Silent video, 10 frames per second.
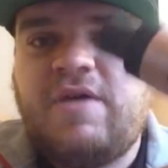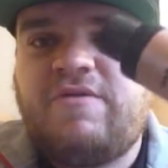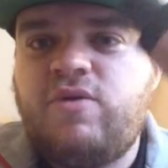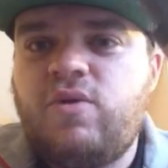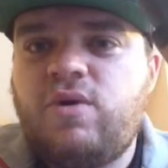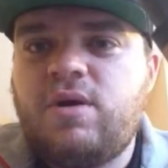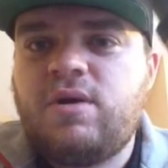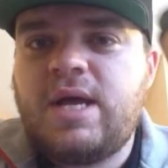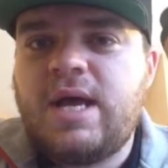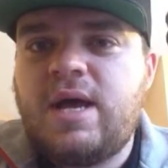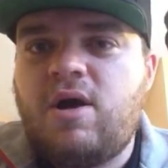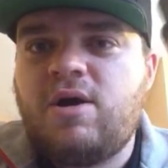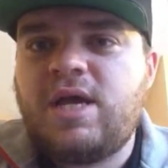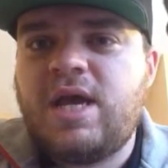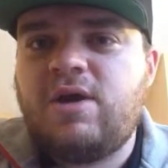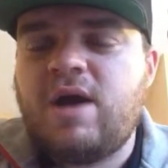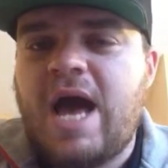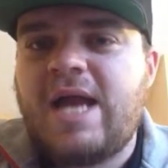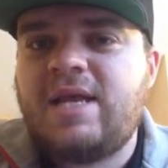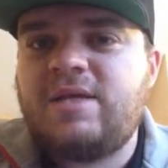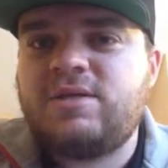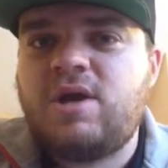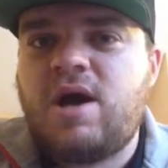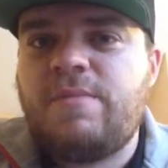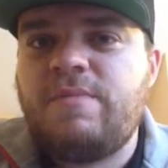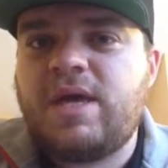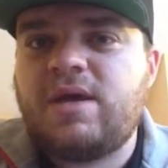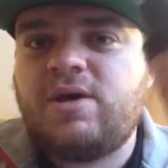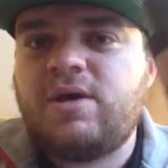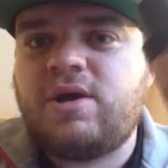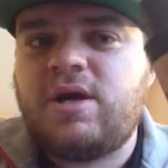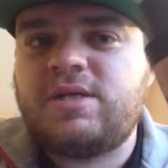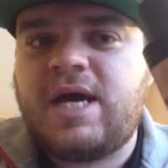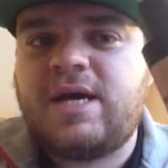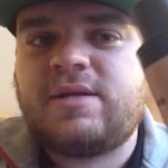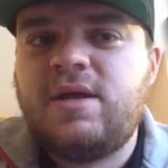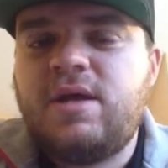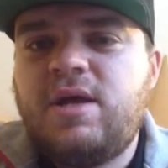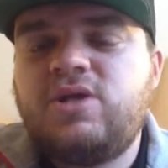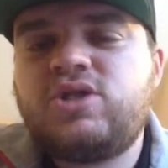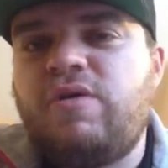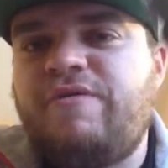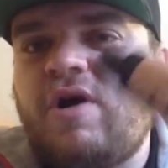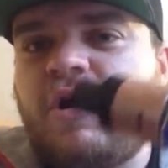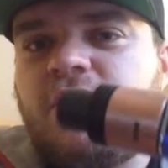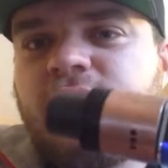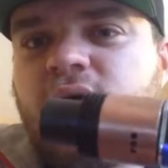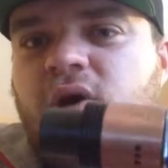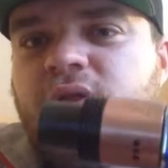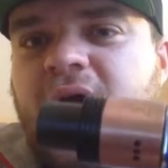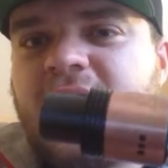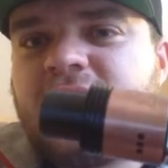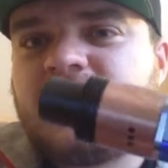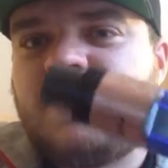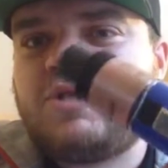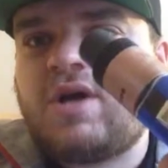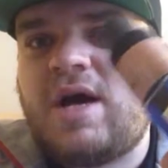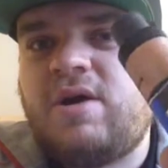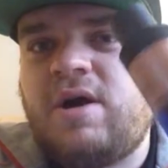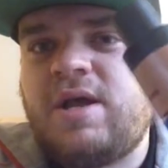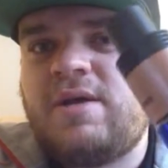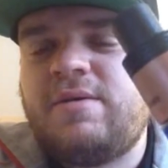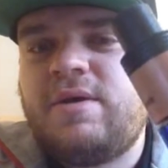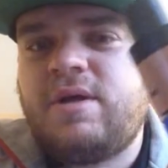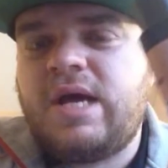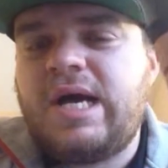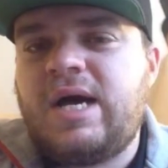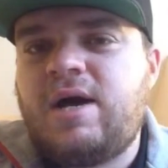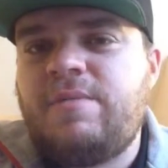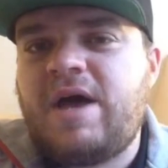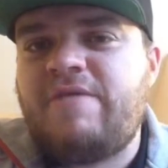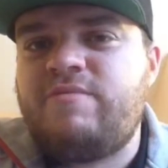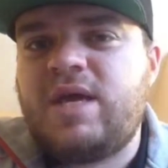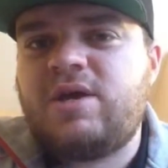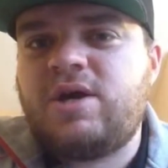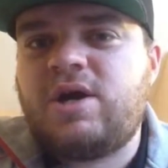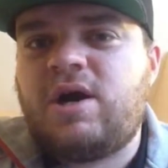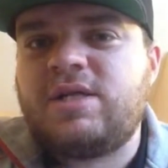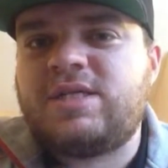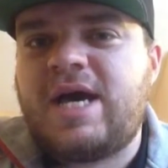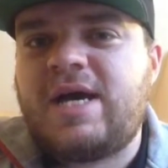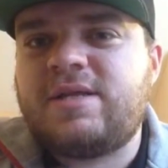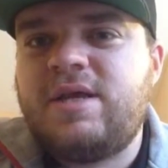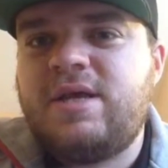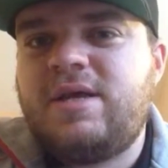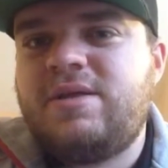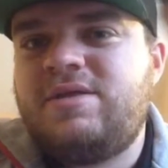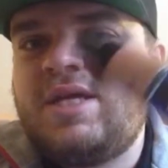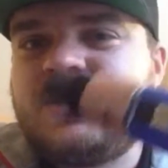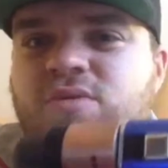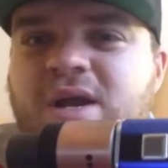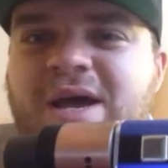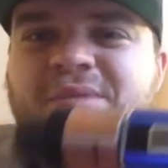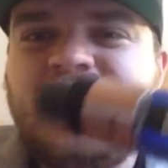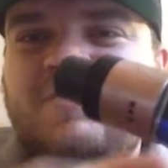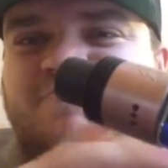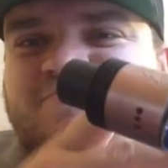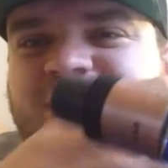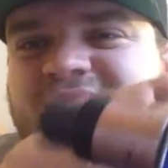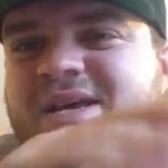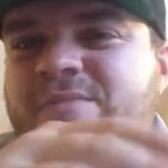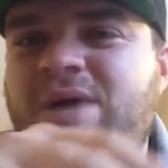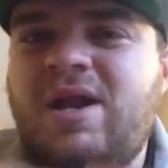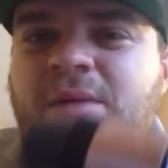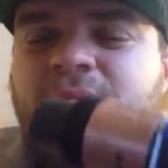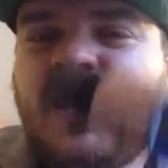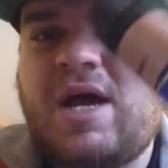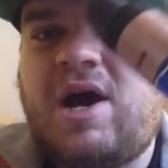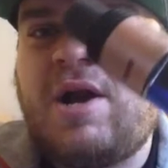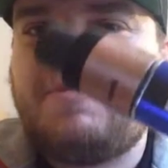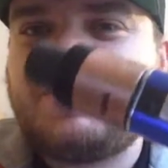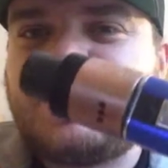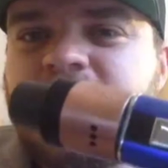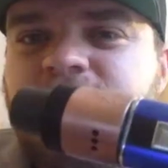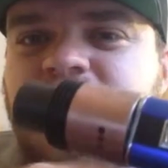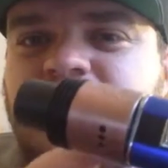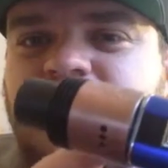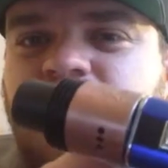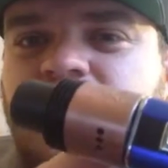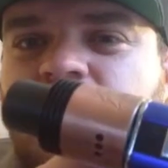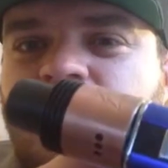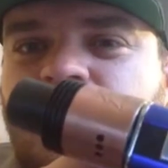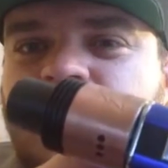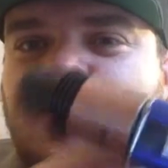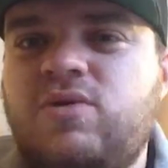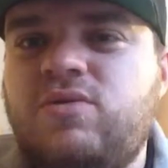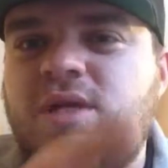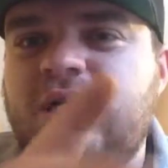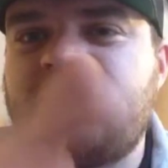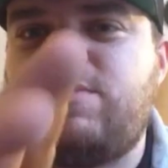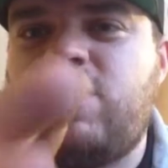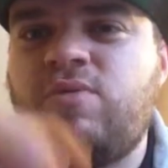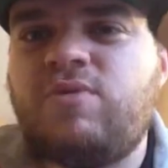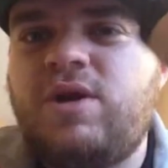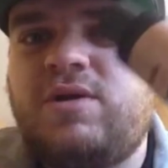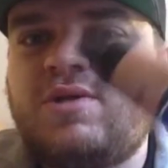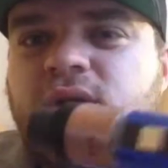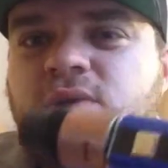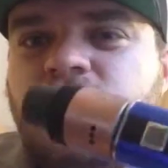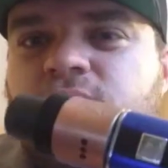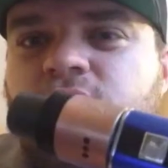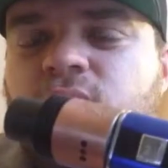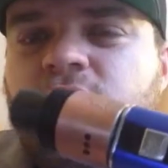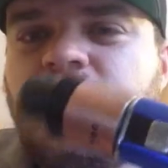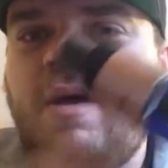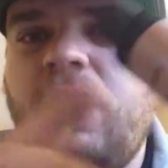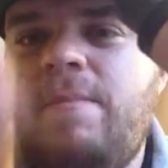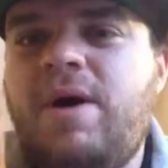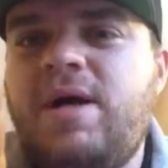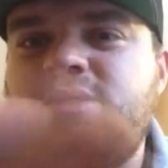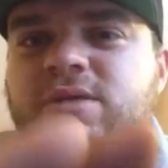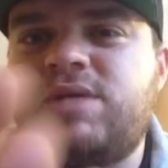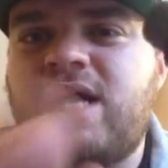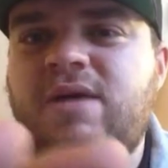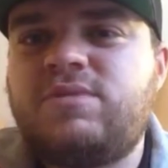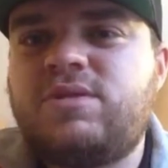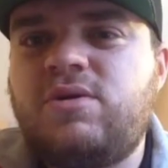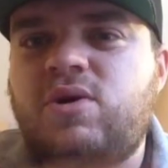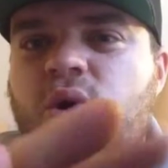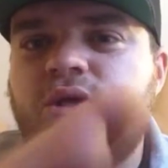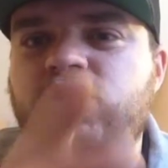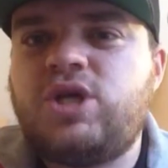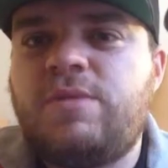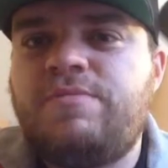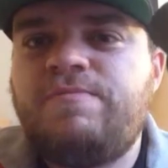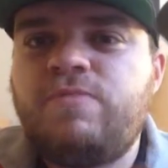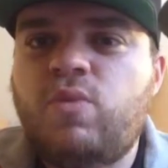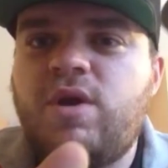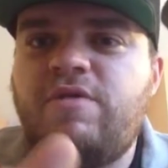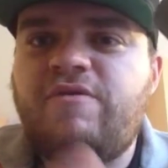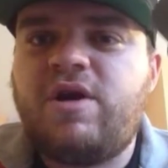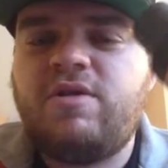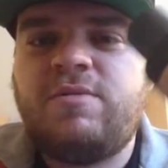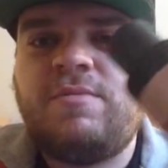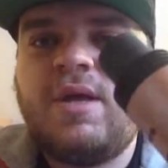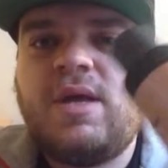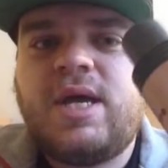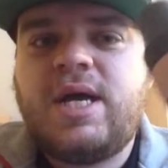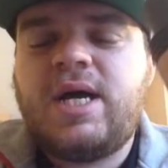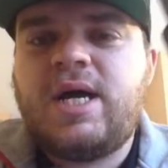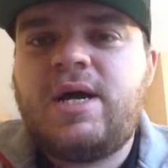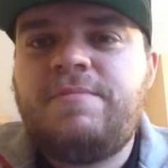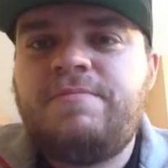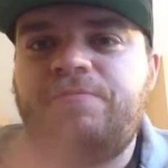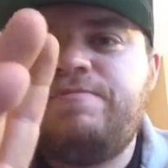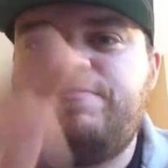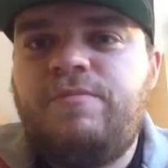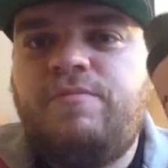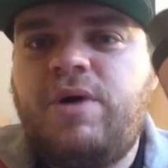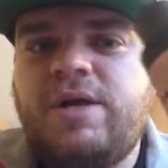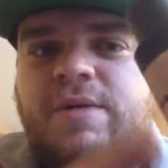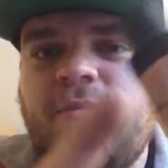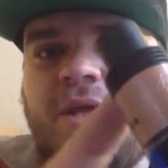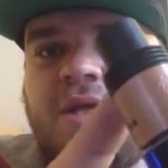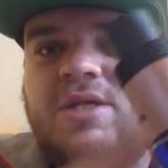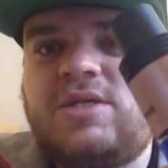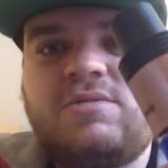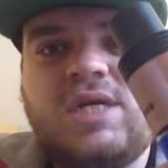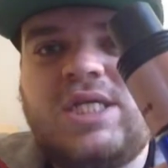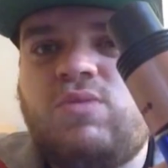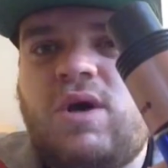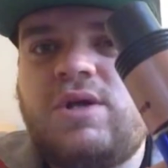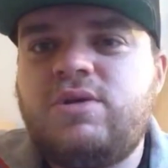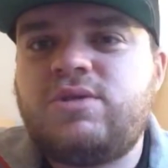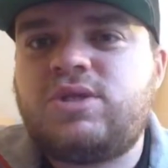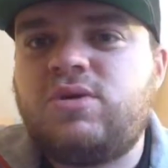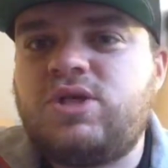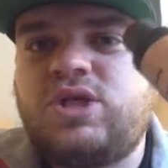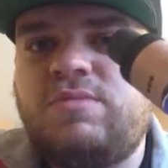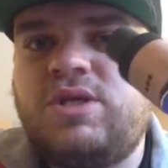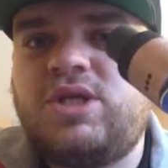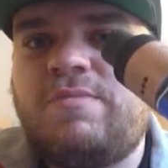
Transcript: if your RDA or Addy is not making good contact. So far, all the Addies I've tried on it have made good contact. This one, I mean, it might not be making 100% because it's reading 1.2. Like I said, my own reader is reading 1.1. But sometimes, you know, coils jump when you fire them. But I mean, this is well used, so it shouldn't be